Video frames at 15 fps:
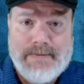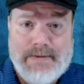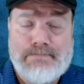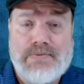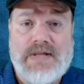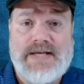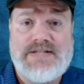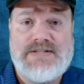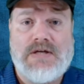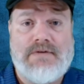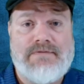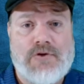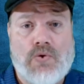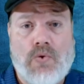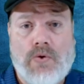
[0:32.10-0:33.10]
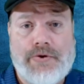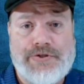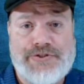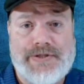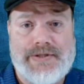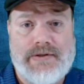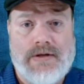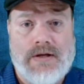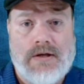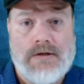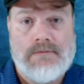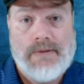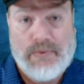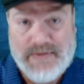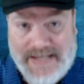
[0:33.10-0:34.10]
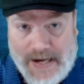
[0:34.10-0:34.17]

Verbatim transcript: and place of their origin, but with